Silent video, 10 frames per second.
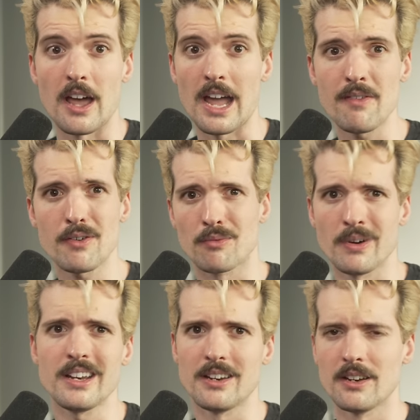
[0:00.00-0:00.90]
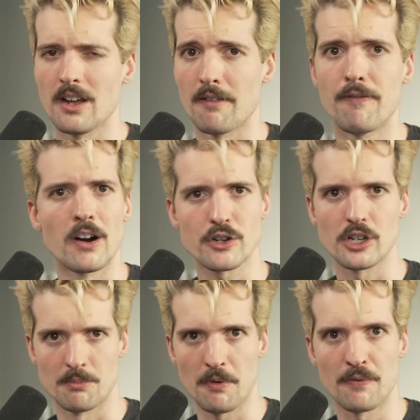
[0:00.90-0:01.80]
I haven't written a
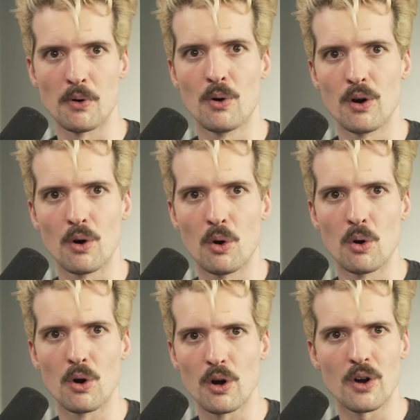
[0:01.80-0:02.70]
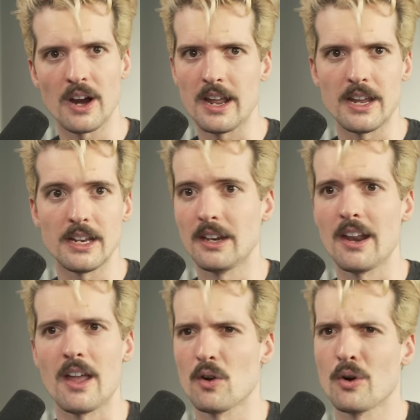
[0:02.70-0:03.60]
function before or a
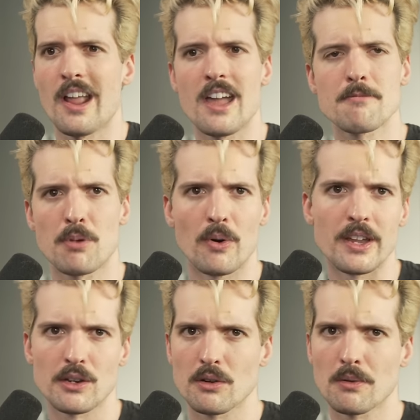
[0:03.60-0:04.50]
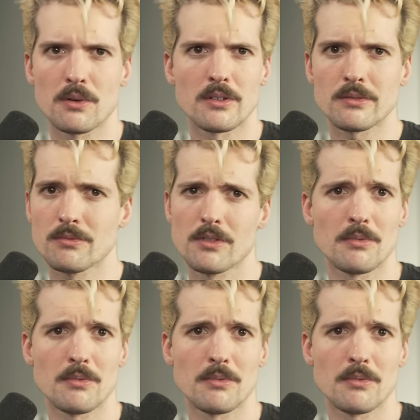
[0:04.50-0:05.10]
or an endpoint or